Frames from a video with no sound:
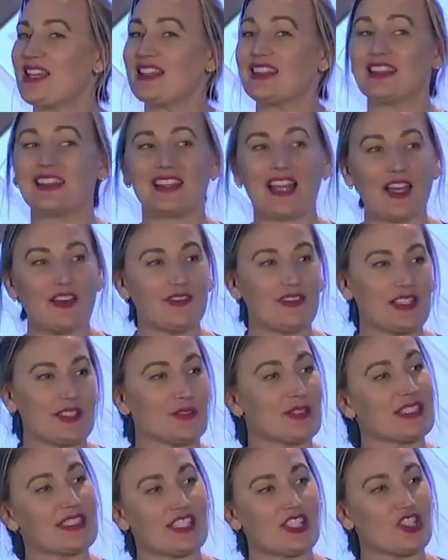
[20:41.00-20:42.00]
left and
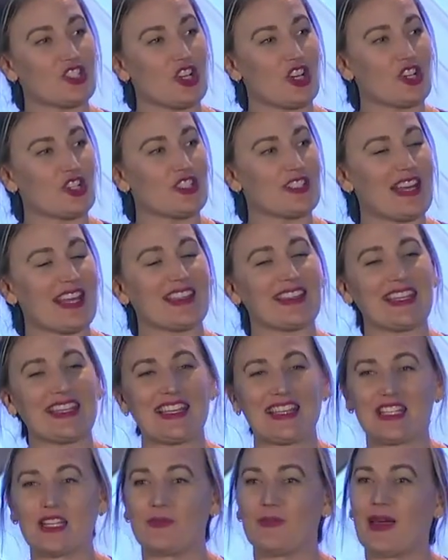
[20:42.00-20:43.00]
were discharged at the
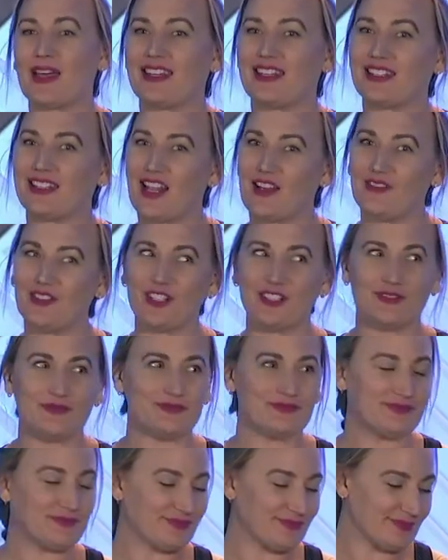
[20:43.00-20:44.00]
independent level.
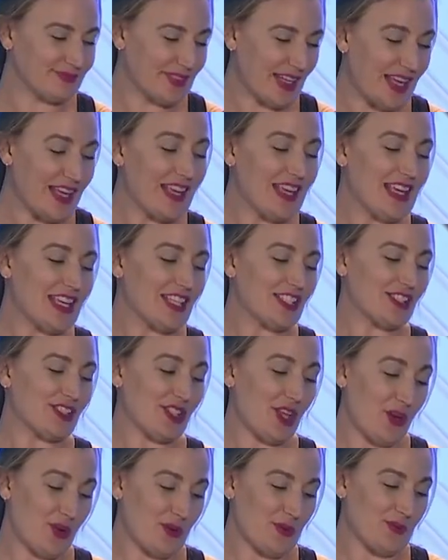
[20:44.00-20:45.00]

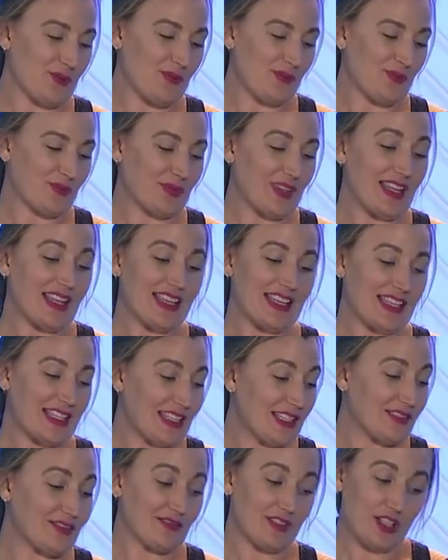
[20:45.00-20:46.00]
So
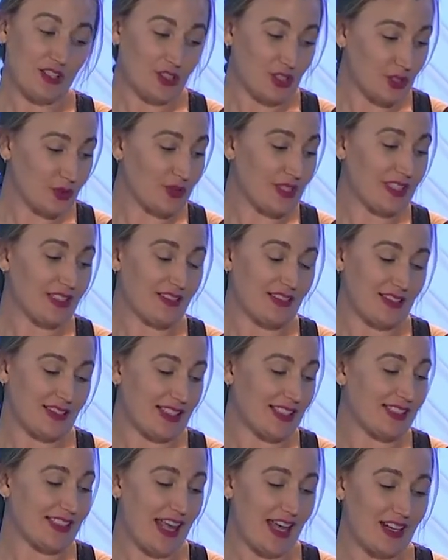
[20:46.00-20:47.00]
he concluded
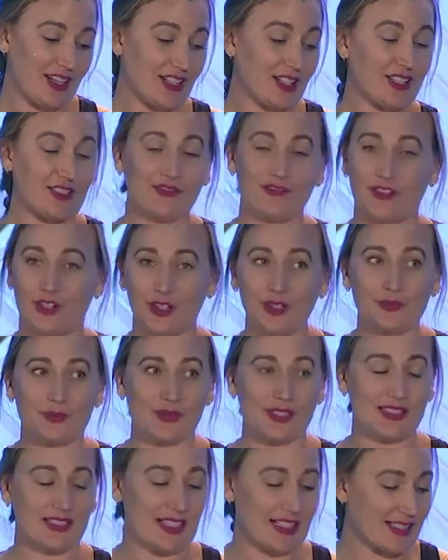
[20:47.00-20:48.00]
this data
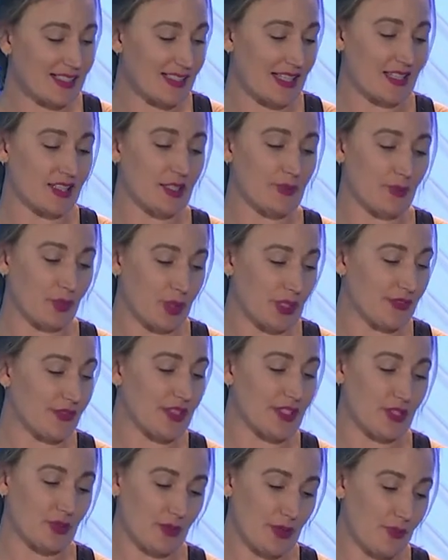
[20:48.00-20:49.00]
confirms extended
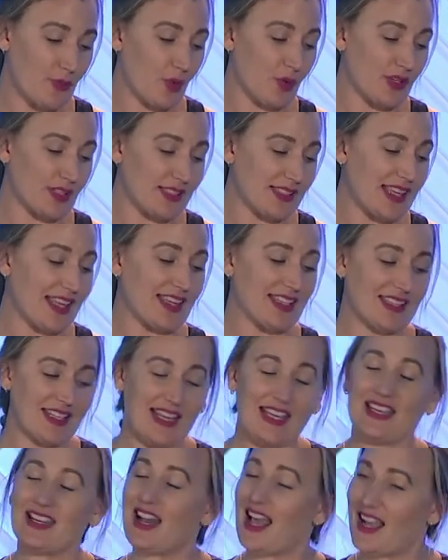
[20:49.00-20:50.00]
previous reports that
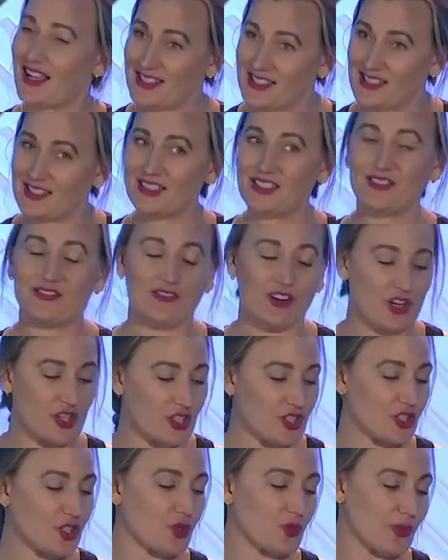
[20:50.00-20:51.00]
indicate excellent
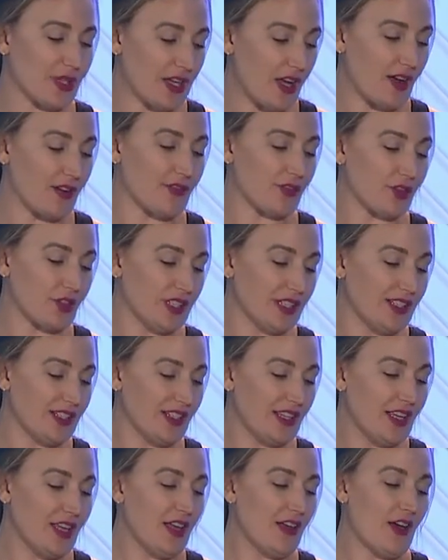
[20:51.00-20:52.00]
functional recovery
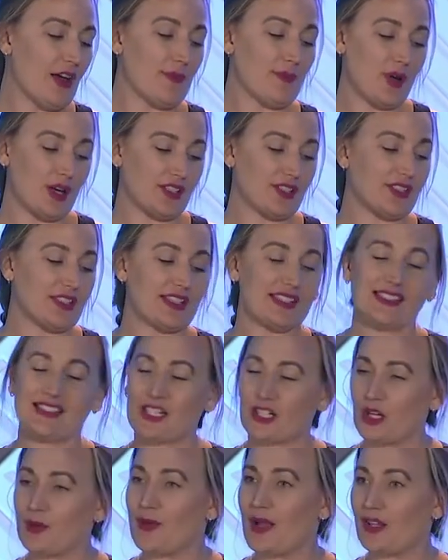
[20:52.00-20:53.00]
amongst
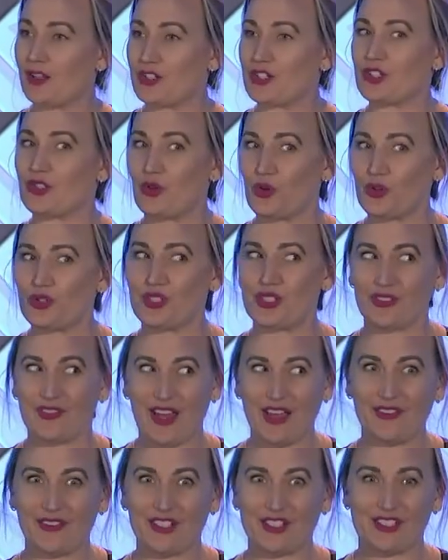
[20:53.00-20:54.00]
cerebellar stroke
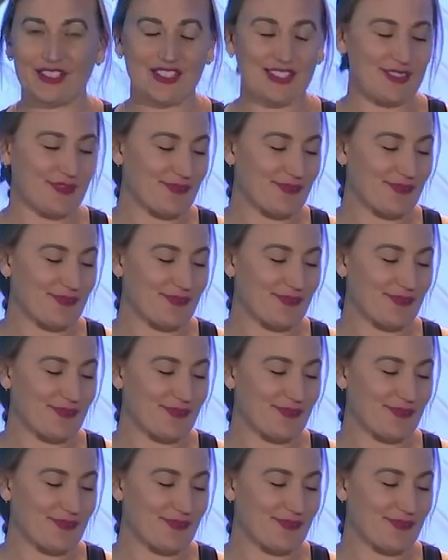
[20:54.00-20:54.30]
survivors.